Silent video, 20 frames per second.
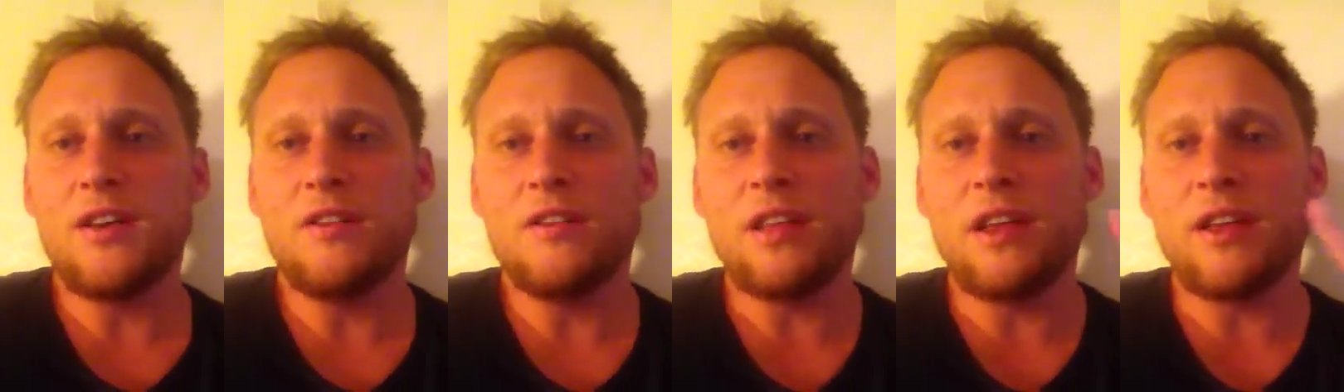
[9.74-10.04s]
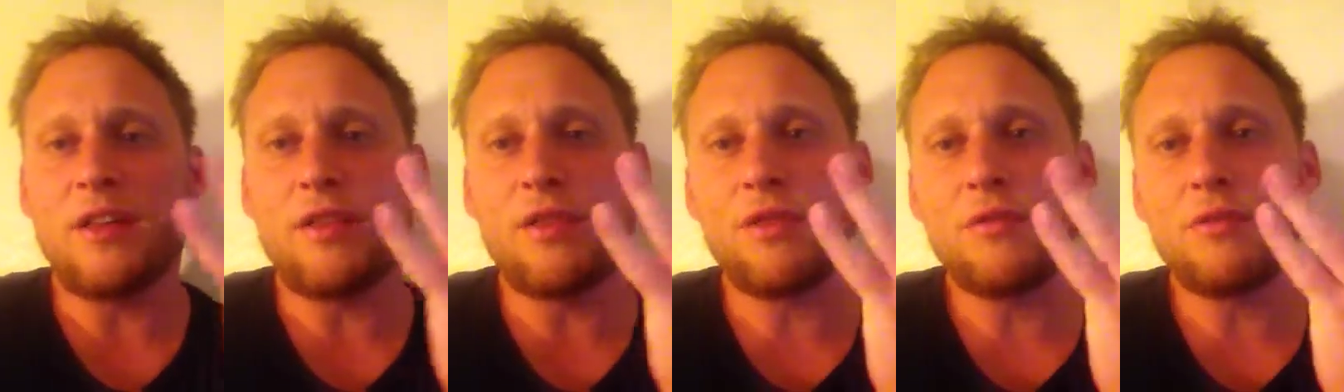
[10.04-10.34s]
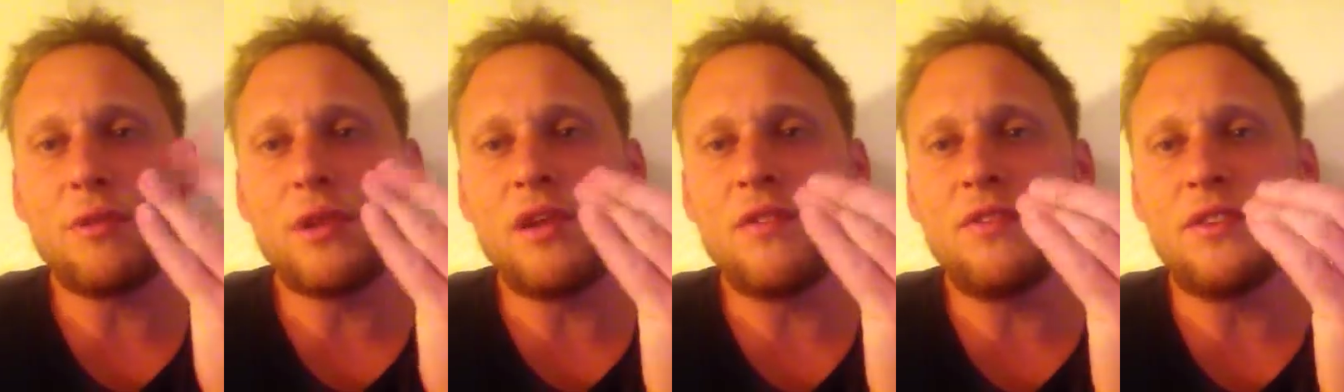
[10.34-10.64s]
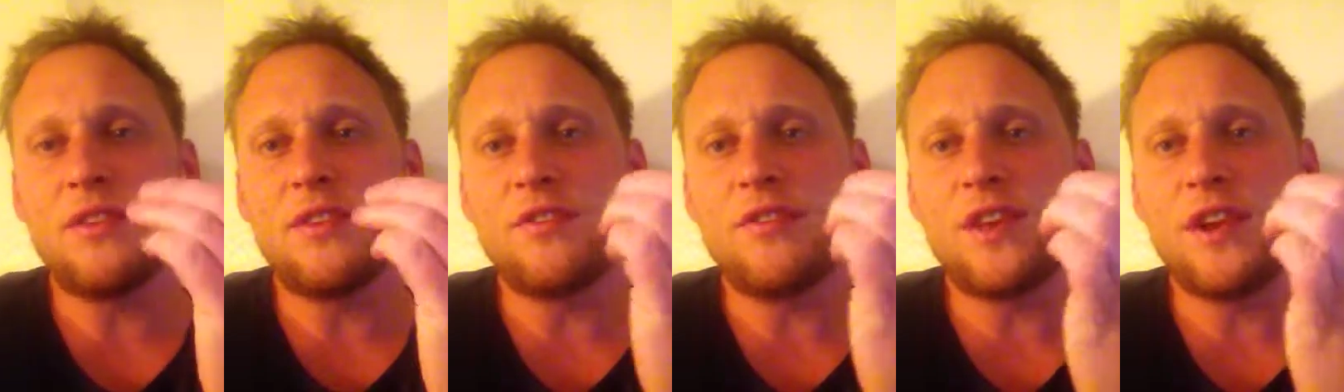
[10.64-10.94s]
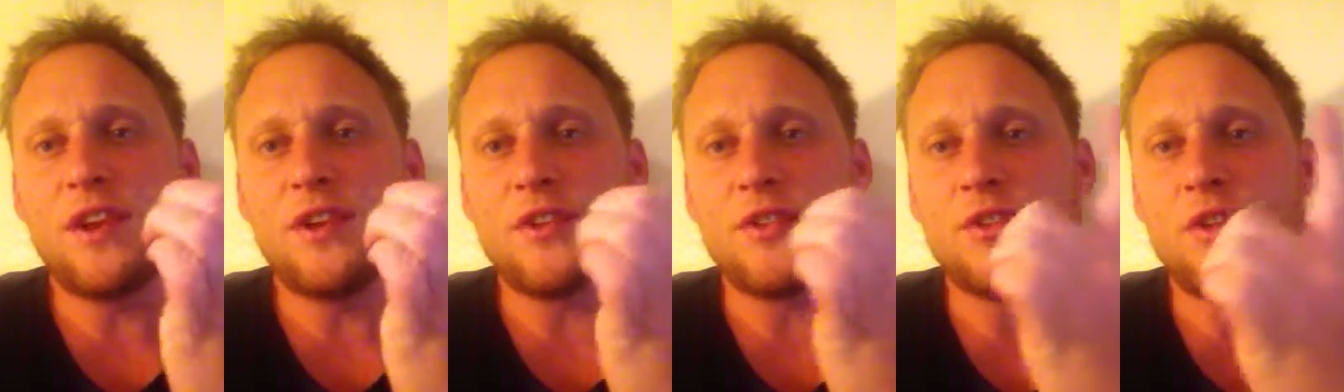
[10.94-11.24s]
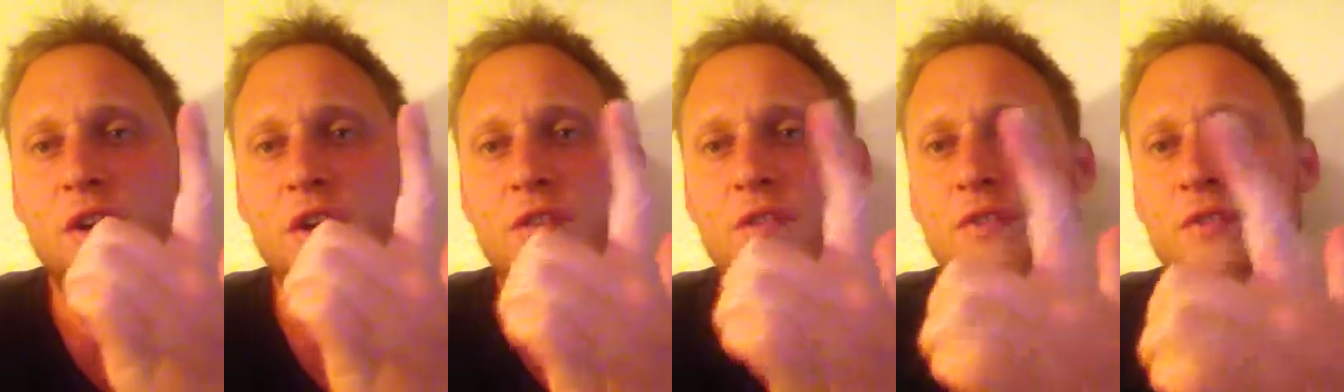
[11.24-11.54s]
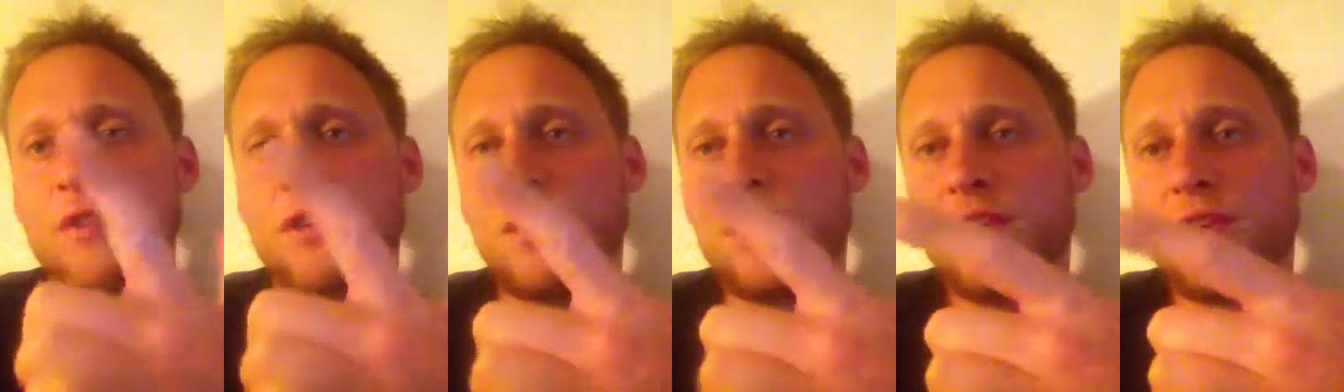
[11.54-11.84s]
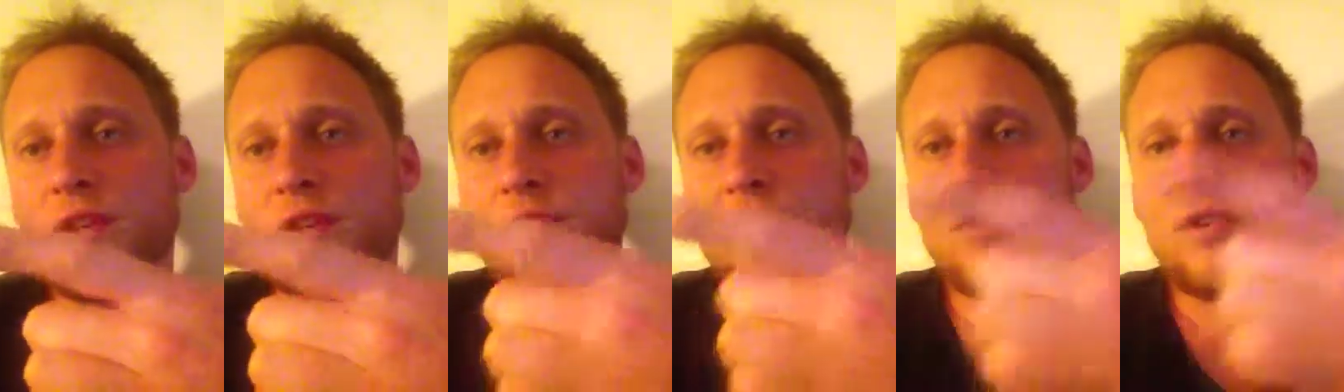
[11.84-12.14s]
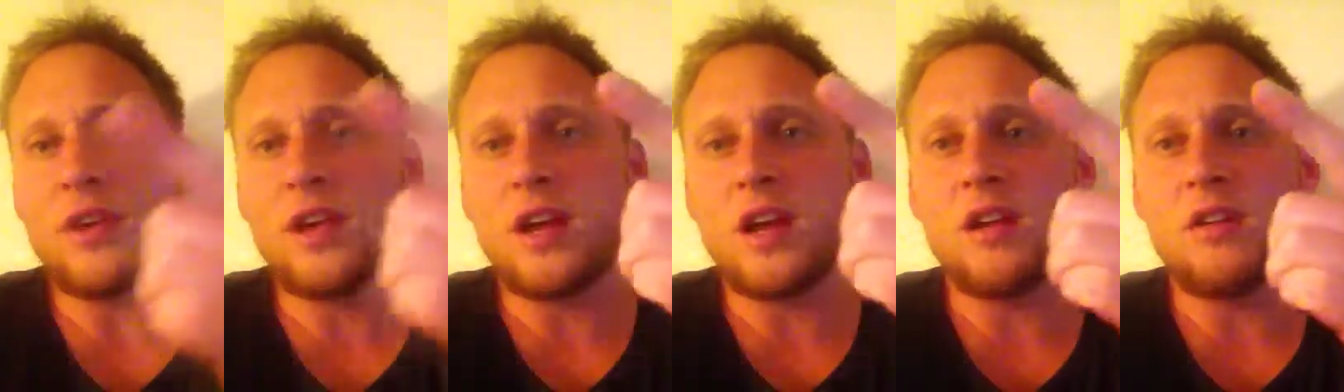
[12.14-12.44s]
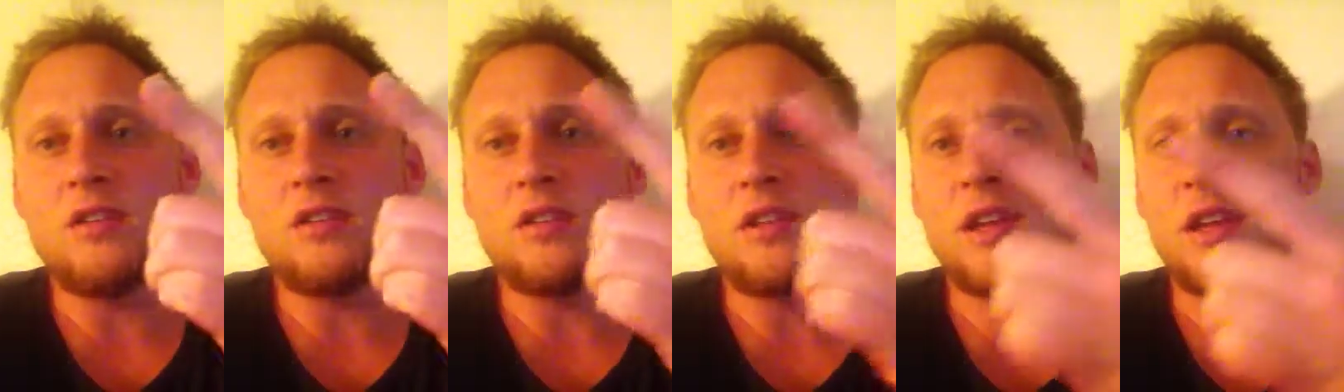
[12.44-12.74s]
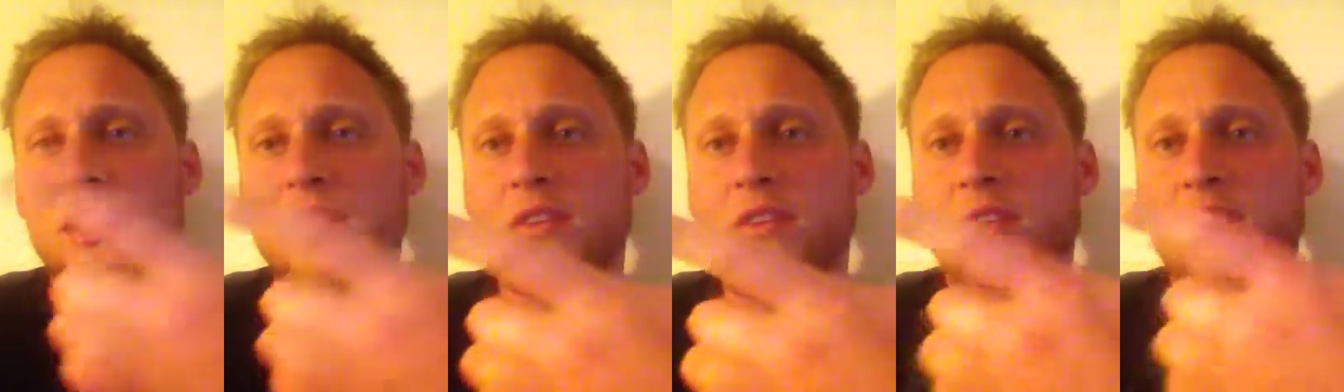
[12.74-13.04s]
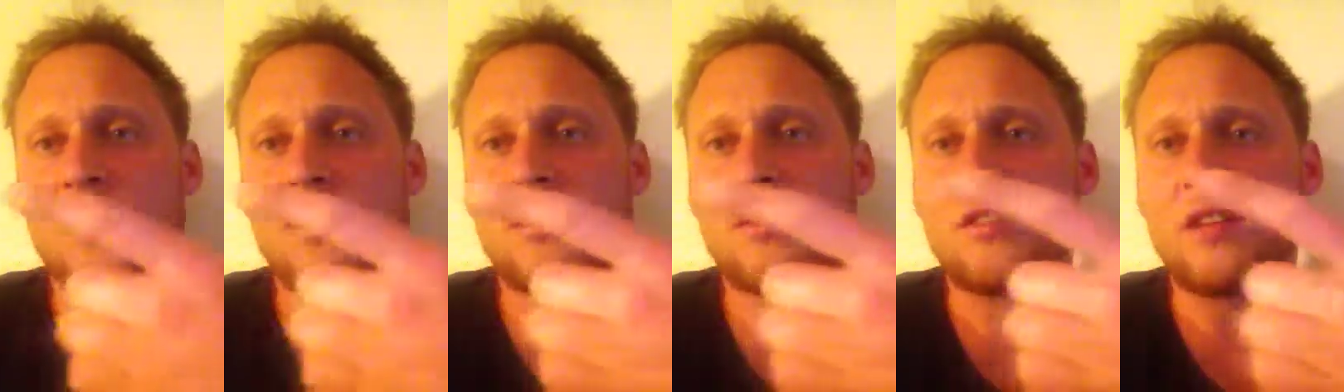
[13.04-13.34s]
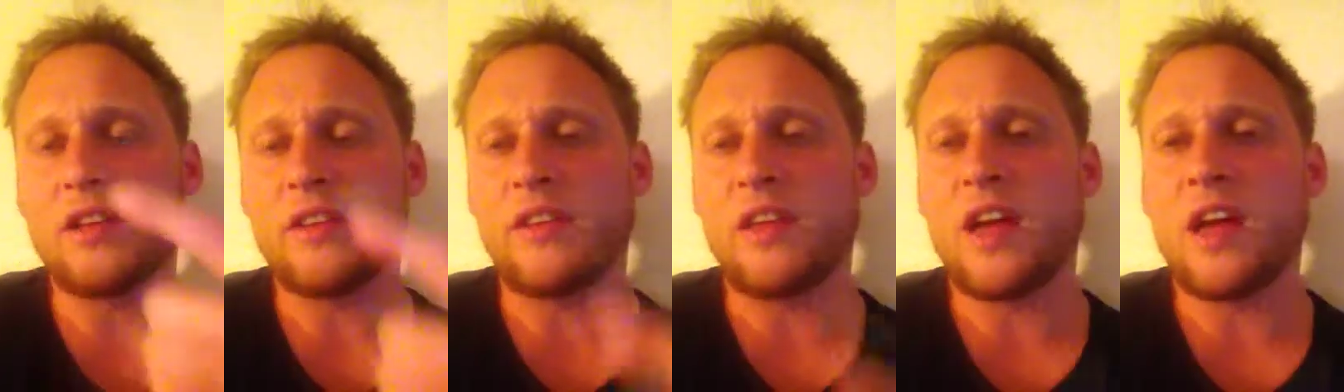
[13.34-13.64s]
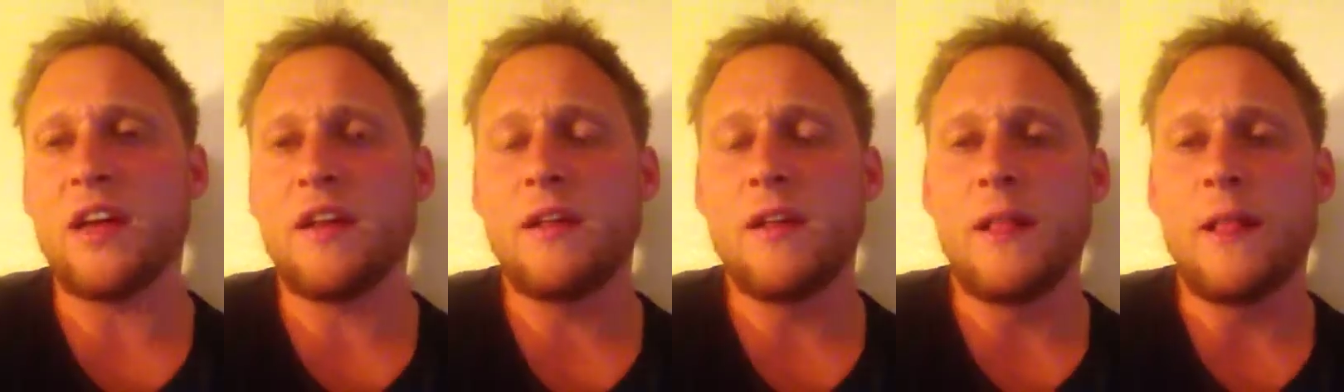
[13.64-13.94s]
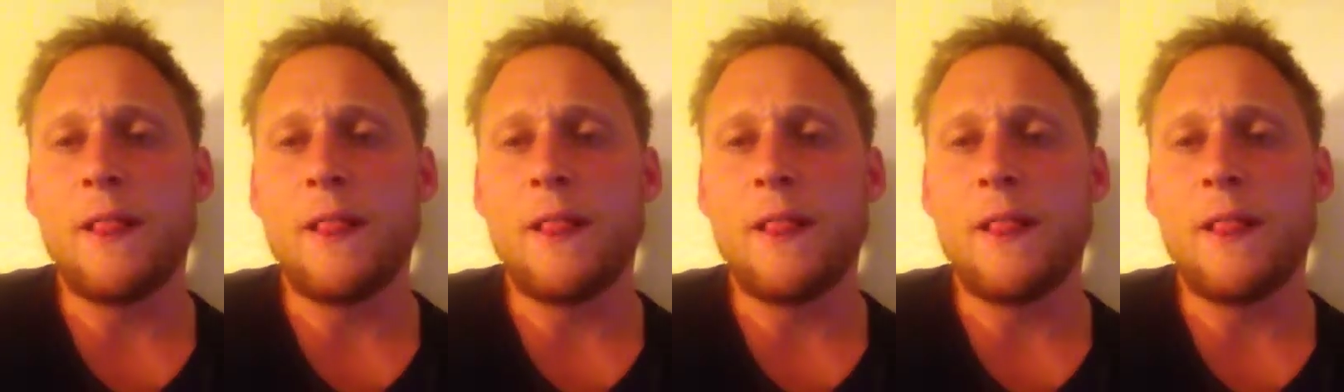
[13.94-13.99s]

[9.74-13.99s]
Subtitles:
like 3 of his fingers off, so he kind of looked like his hand looked like that,